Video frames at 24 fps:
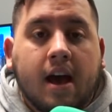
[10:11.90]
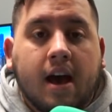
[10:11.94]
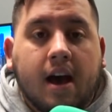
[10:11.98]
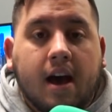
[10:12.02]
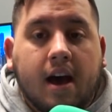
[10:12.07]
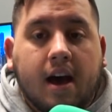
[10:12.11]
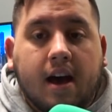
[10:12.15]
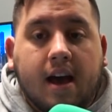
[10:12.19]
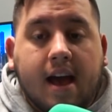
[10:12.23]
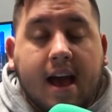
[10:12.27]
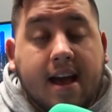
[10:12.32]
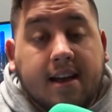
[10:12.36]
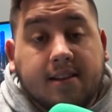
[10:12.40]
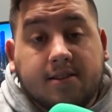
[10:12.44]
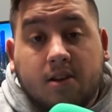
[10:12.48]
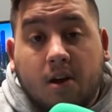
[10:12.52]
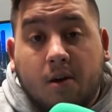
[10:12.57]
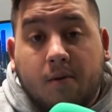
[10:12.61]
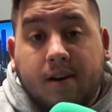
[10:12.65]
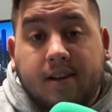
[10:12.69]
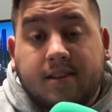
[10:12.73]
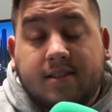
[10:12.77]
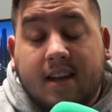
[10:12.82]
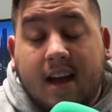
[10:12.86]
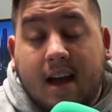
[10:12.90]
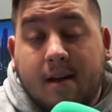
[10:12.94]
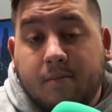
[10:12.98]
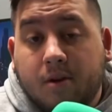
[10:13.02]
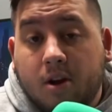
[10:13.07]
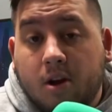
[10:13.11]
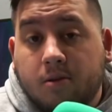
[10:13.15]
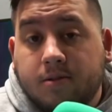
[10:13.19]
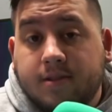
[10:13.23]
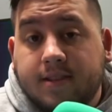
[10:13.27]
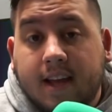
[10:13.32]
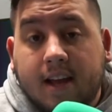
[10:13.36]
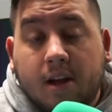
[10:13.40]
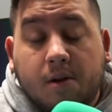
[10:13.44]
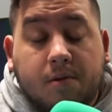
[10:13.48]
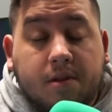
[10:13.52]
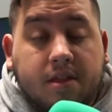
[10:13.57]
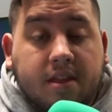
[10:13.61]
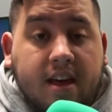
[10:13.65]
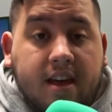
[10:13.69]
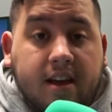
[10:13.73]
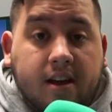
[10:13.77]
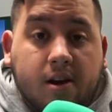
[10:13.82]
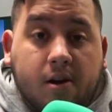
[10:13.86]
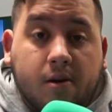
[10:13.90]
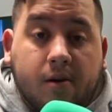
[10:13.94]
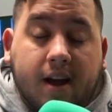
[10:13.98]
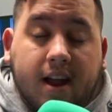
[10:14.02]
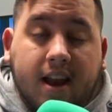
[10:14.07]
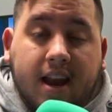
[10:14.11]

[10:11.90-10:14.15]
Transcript: Uh, as always, I'm your host, Tango with Tango,